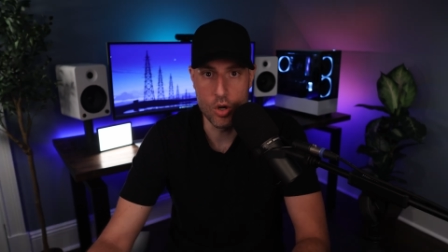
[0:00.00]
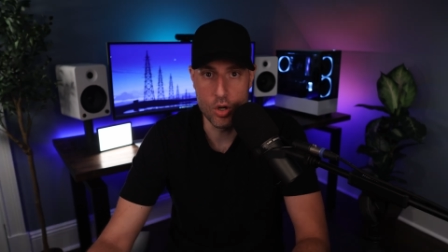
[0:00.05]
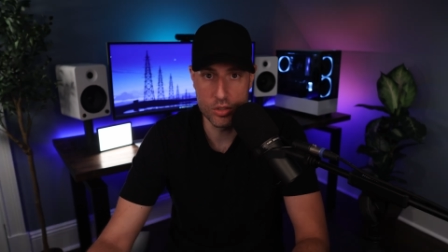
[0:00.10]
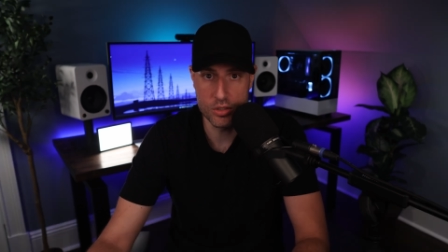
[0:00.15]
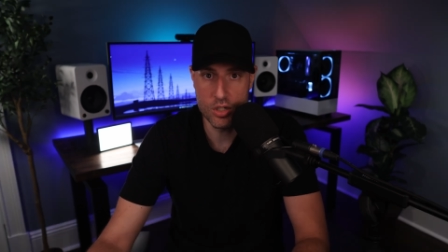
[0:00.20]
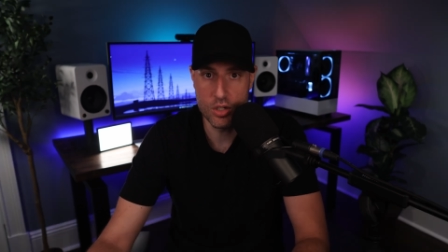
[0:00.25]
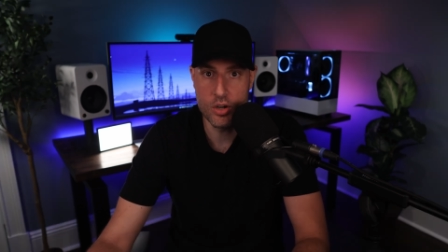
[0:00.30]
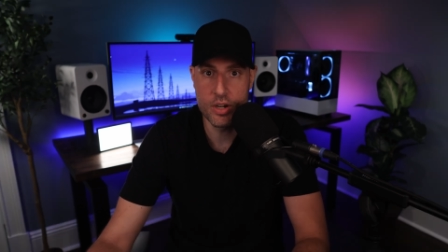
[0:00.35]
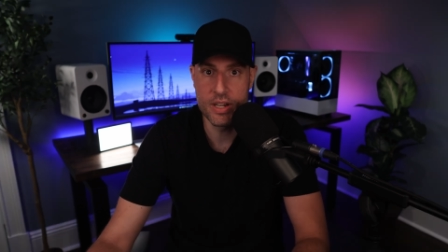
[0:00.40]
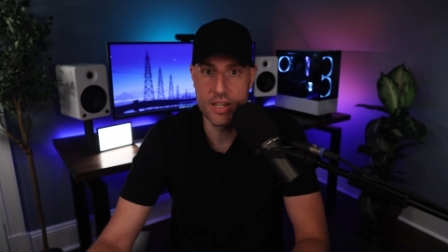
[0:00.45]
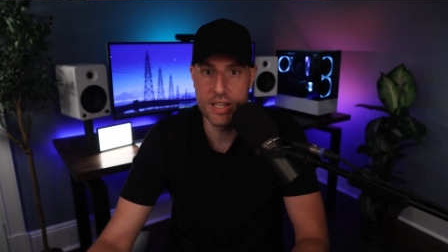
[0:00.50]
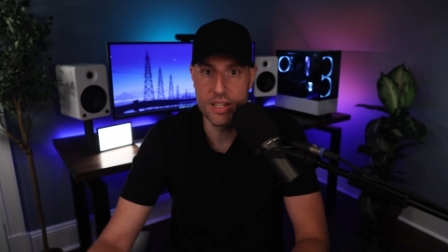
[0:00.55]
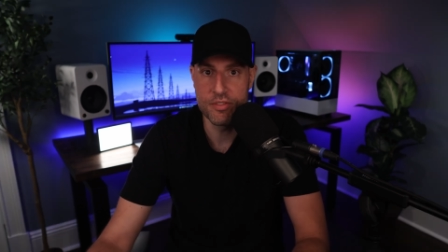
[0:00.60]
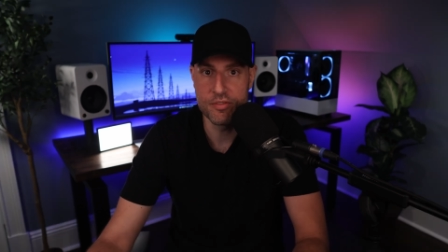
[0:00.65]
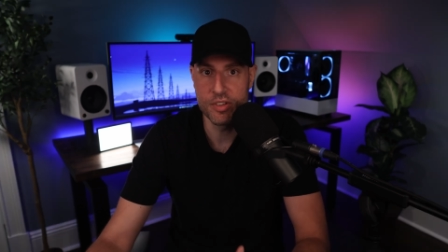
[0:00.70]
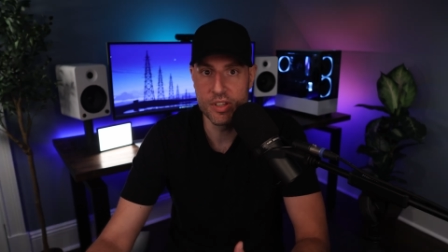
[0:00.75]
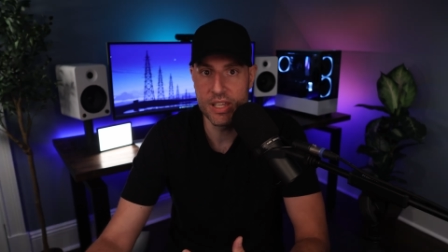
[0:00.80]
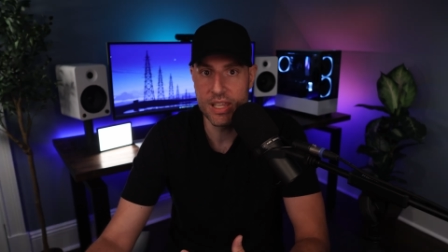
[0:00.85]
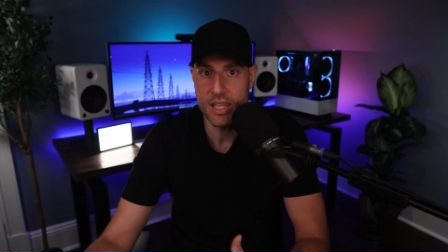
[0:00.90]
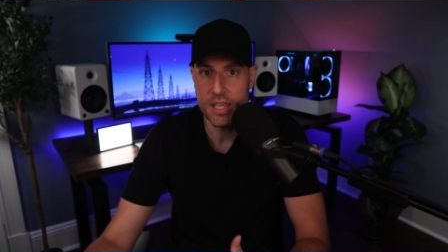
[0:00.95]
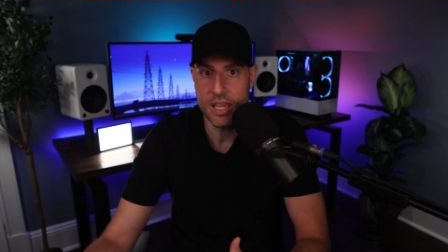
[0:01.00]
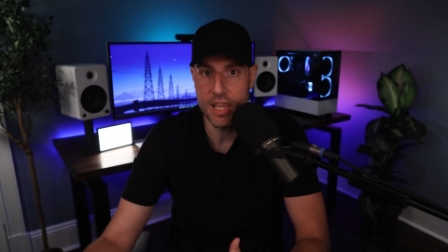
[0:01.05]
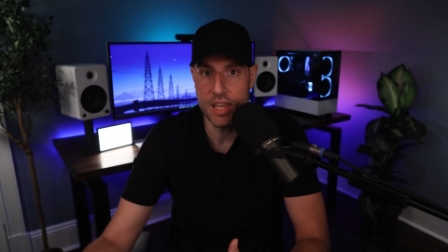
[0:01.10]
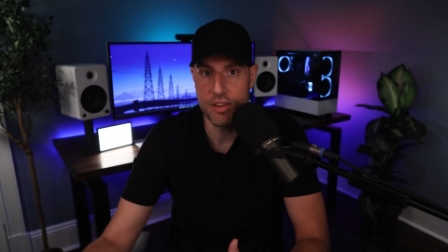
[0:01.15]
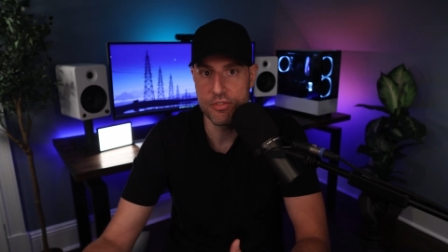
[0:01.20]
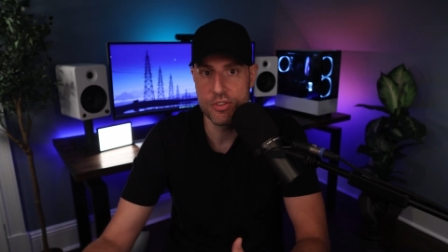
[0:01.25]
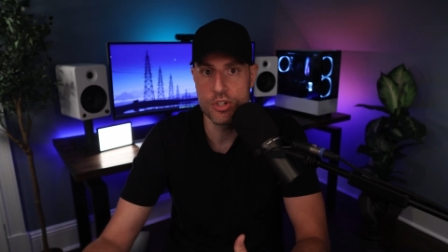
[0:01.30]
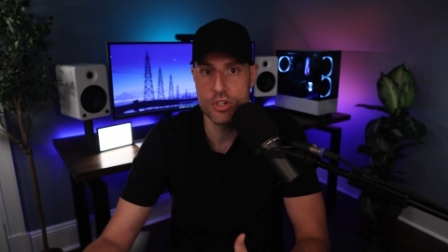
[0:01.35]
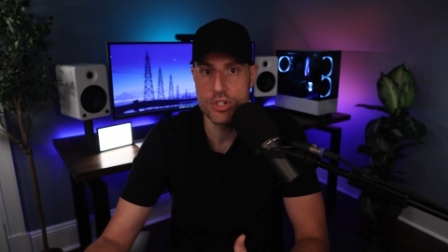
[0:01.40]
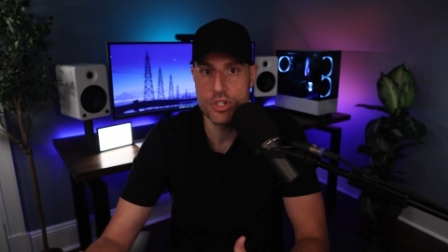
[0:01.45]
Alternatively,
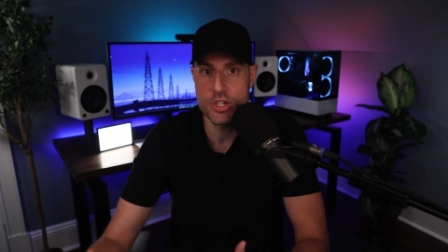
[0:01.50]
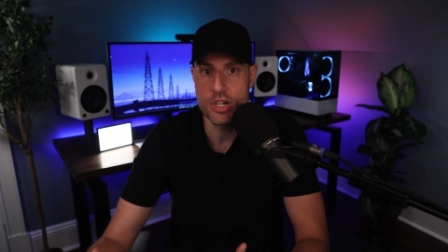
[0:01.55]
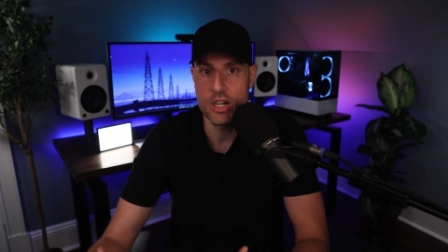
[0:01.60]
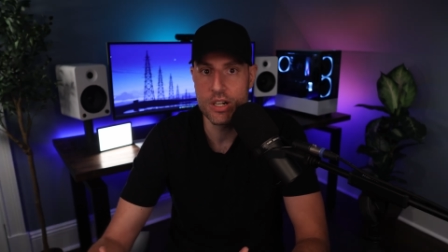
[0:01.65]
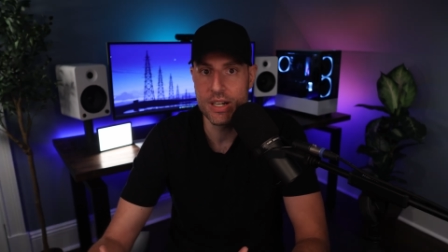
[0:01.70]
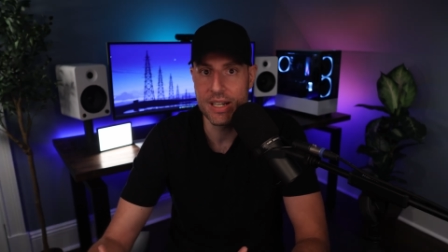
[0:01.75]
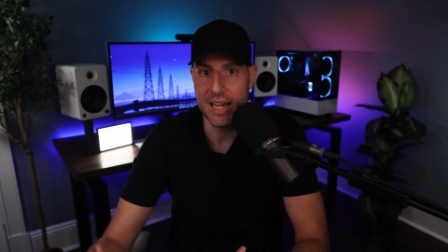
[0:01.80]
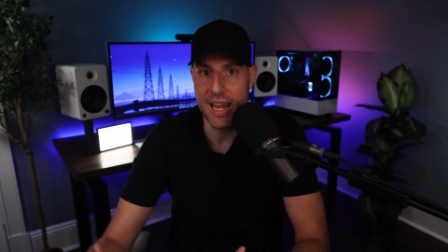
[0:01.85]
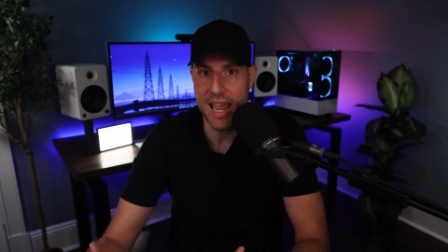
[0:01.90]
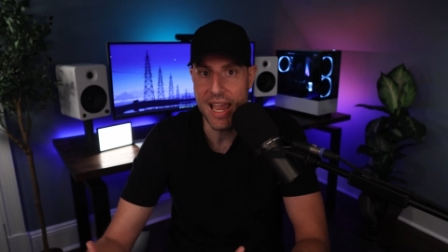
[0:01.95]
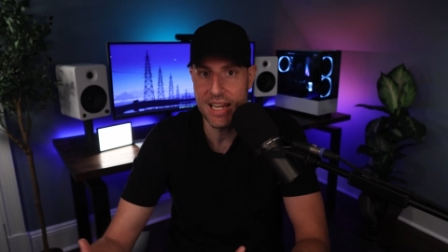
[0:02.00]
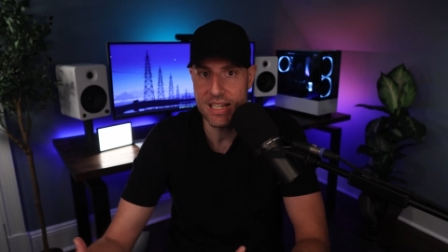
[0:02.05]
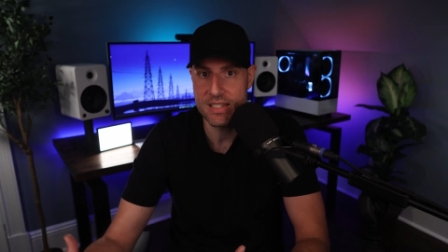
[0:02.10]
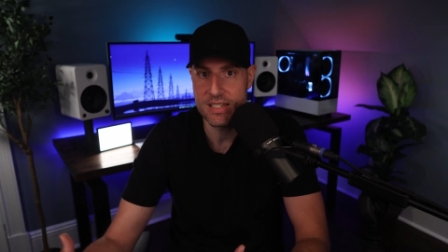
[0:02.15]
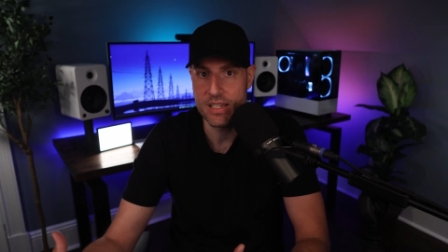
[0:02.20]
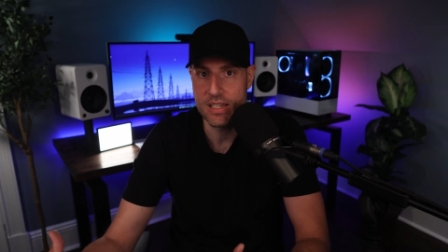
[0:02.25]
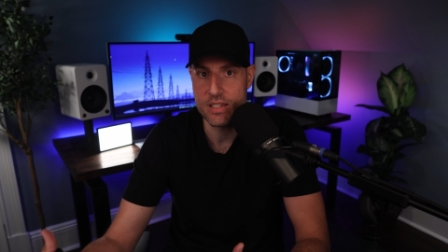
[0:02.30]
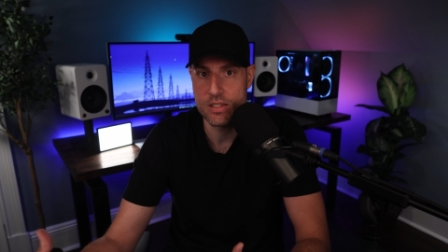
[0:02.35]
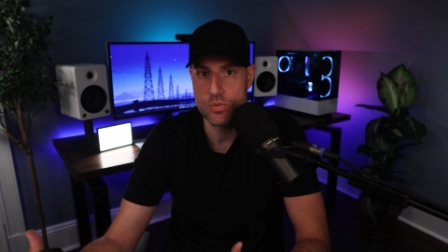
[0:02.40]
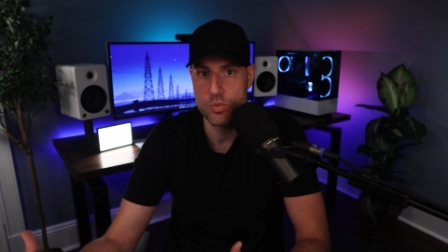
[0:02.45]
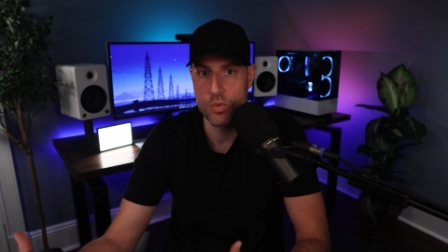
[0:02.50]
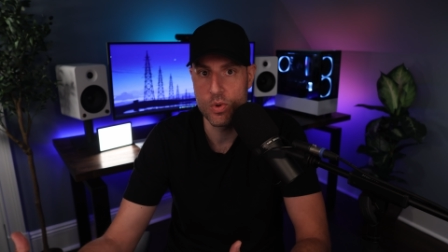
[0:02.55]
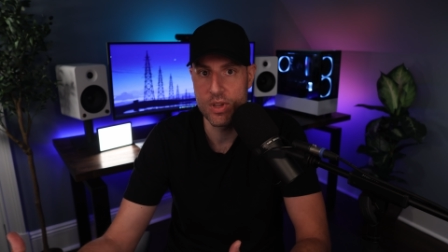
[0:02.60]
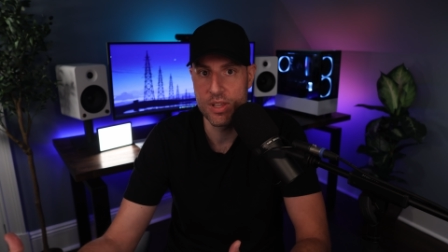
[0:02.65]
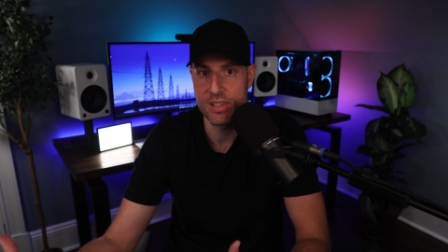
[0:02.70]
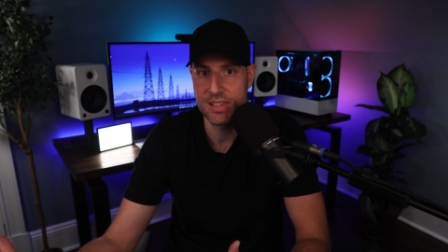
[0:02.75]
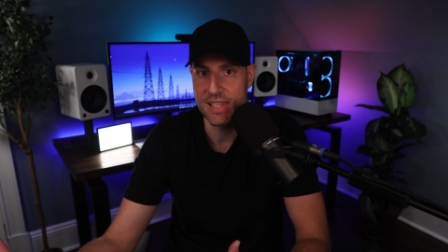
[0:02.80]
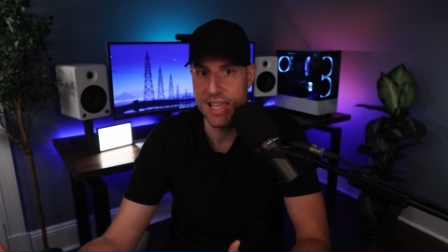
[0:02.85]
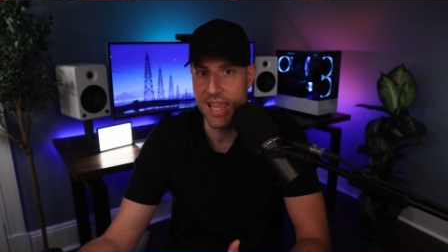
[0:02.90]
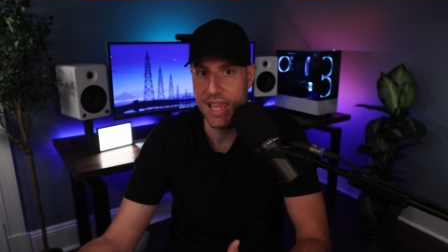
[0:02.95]
if you're sharing access
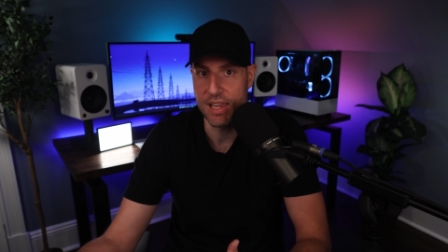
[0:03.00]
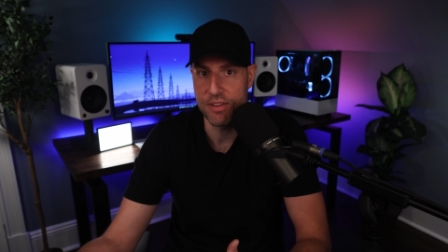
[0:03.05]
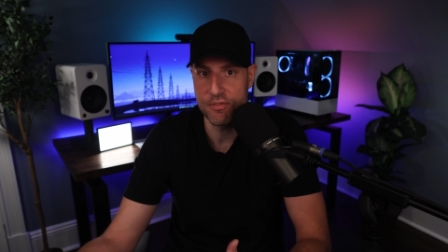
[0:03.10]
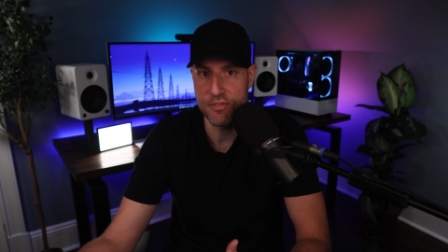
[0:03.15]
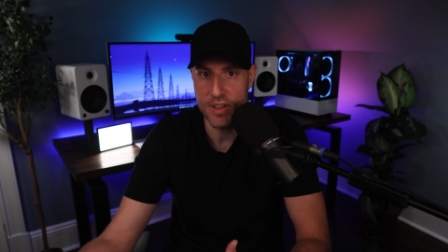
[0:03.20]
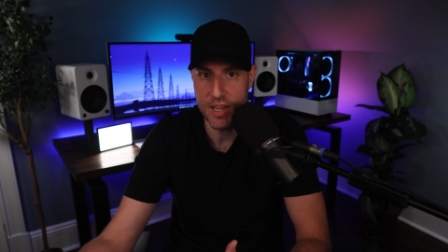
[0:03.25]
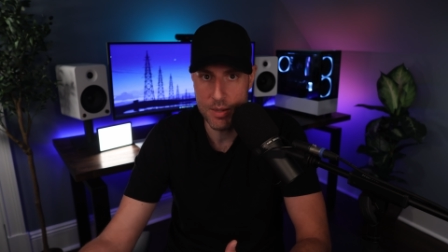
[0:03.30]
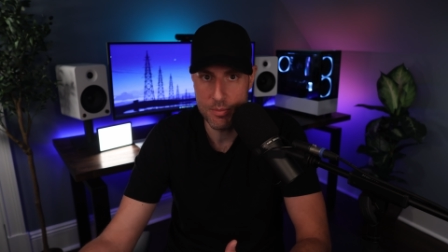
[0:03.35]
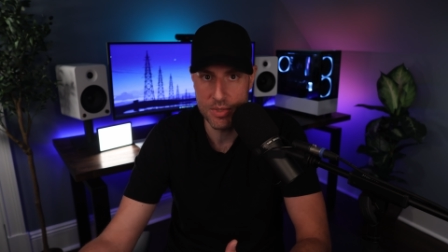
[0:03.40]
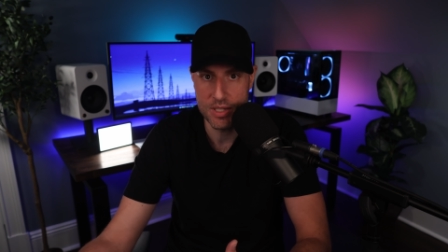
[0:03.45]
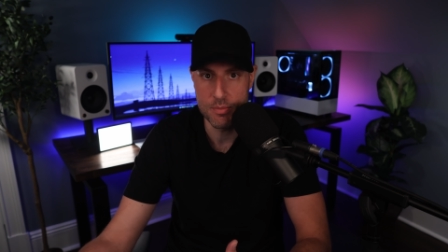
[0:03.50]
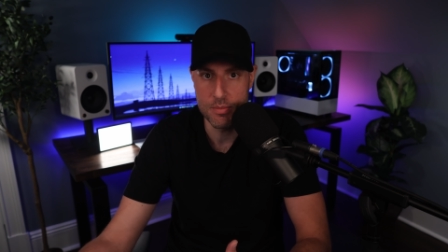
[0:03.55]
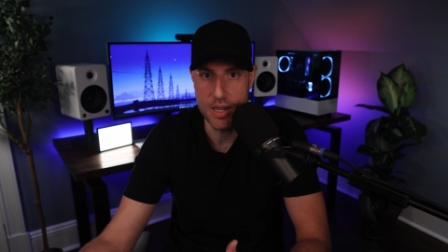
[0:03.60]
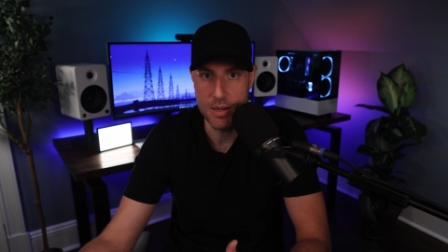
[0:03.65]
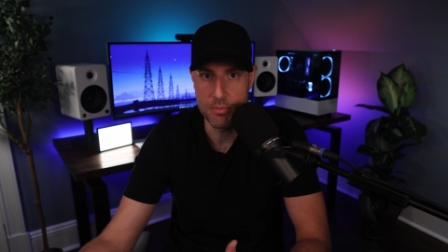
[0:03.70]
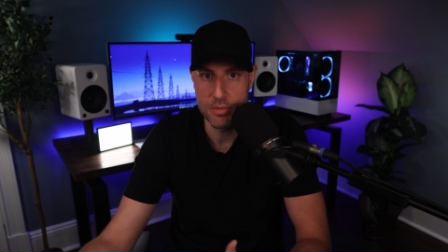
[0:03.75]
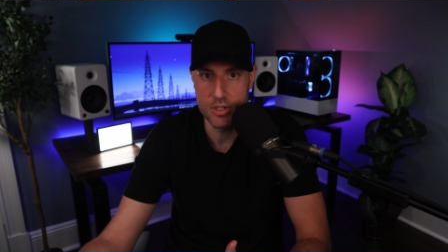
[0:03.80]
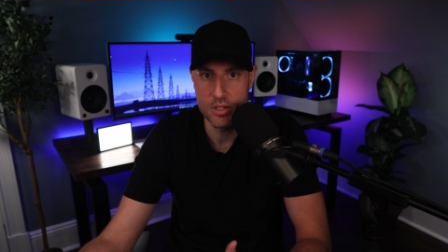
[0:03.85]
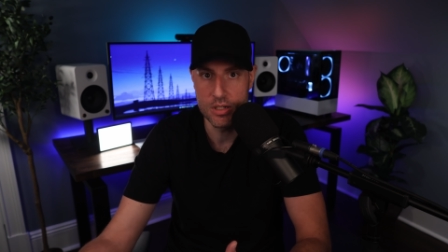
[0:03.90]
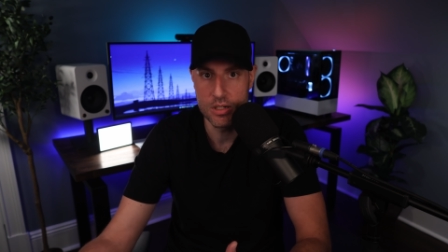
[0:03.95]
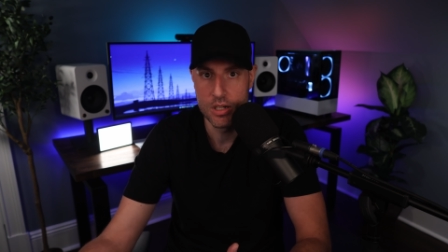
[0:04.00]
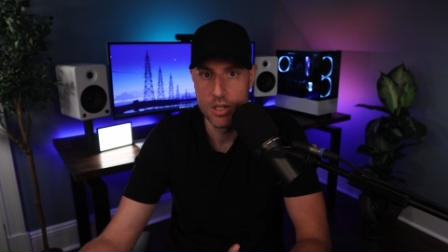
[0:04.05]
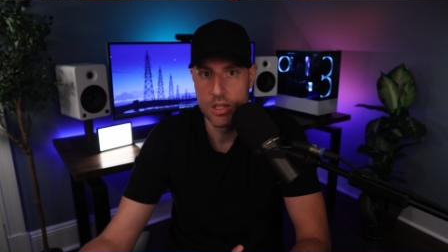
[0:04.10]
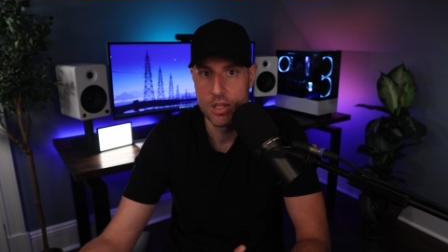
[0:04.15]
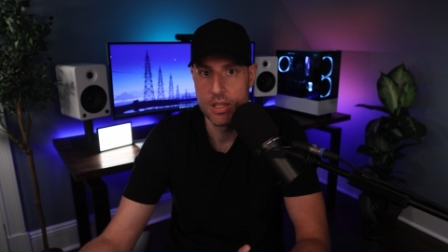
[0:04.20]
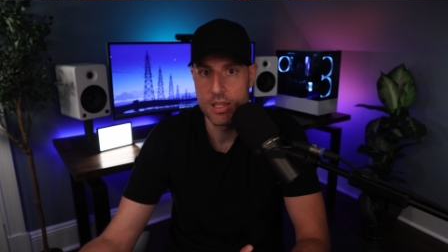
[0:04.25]
with a family member,